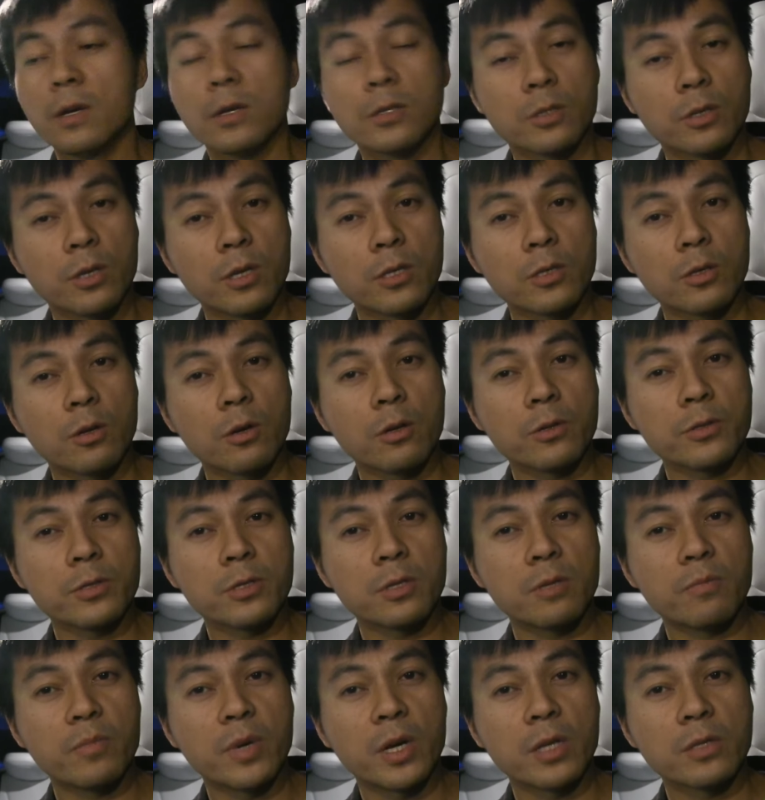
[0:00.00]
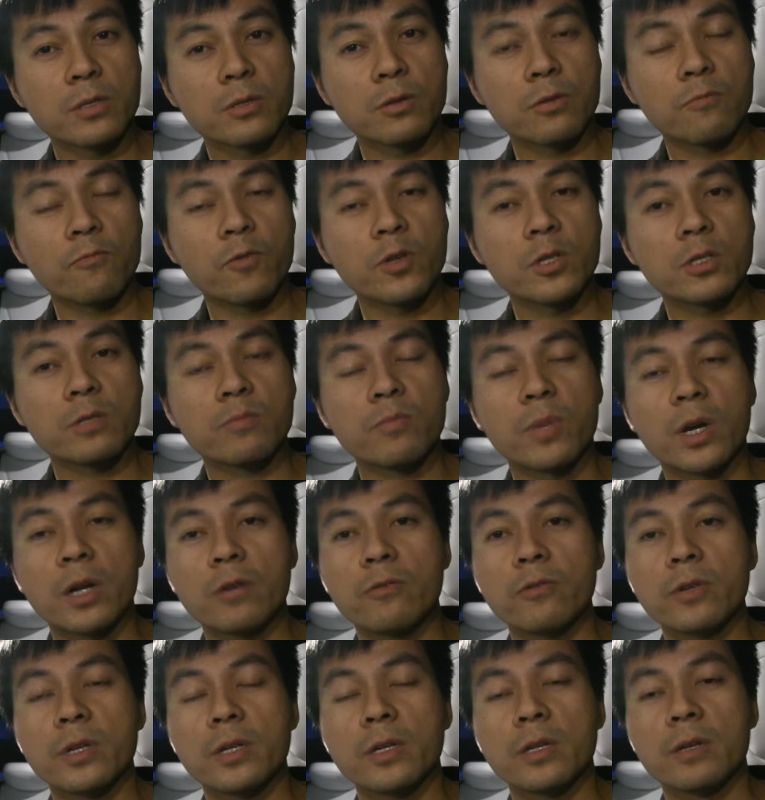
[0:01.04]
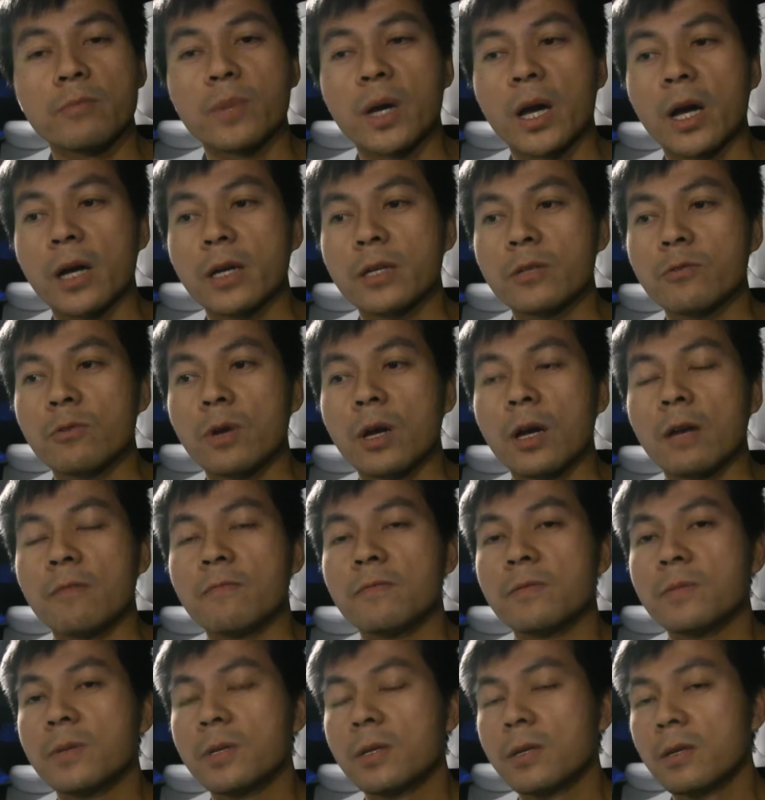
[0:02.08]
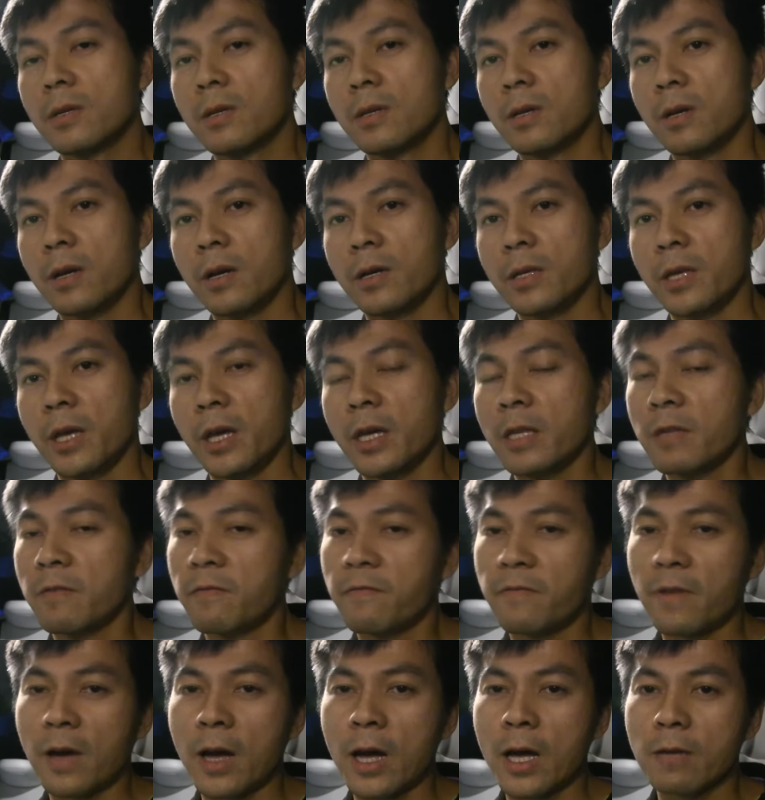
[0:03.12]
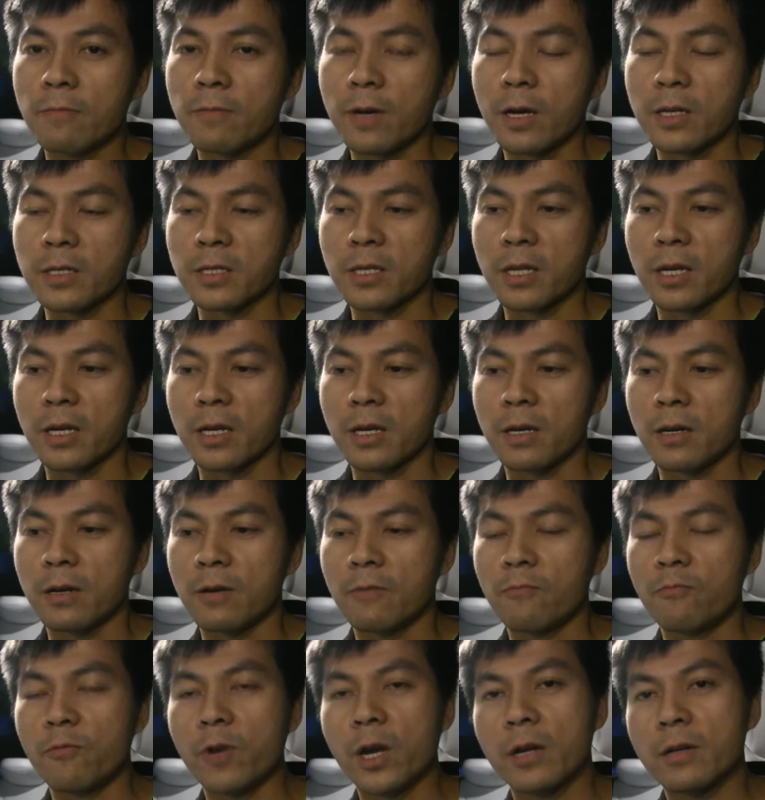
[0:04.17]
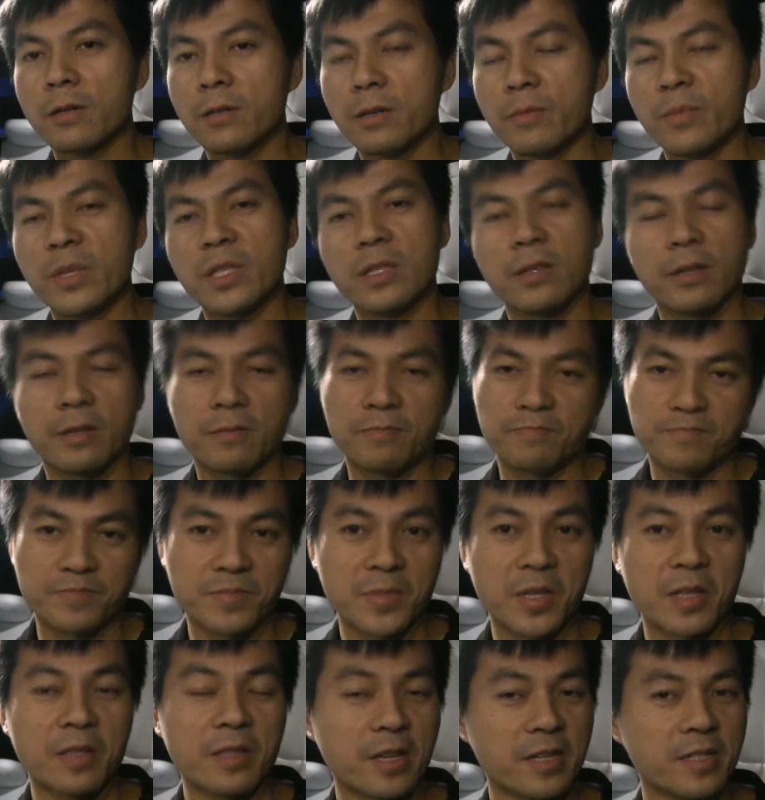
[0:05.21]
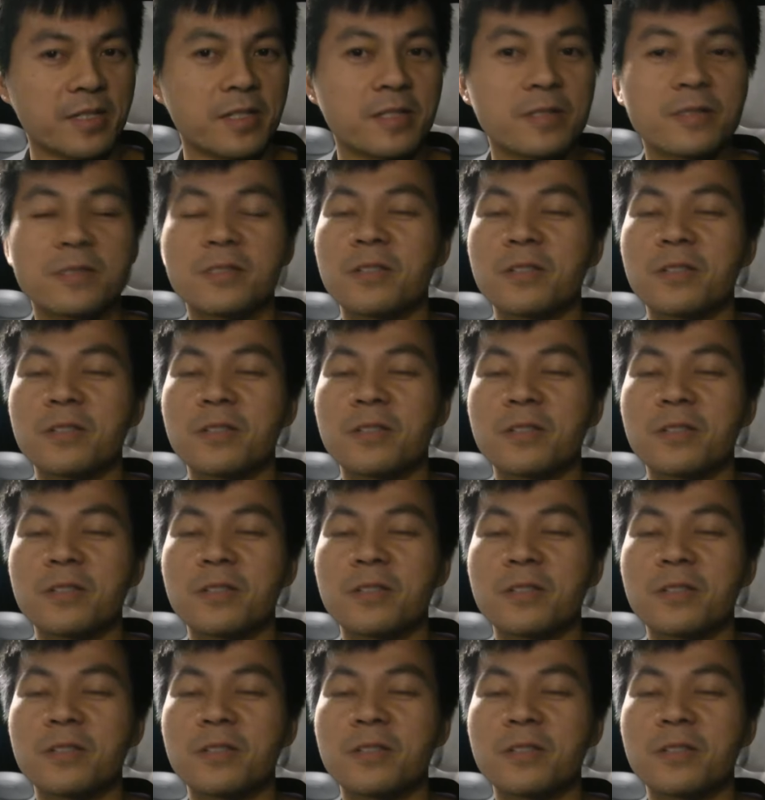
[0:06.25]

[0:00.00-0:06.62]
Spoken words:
So this also depends on which battery pack you have. And 85 has like a weird, I mean, like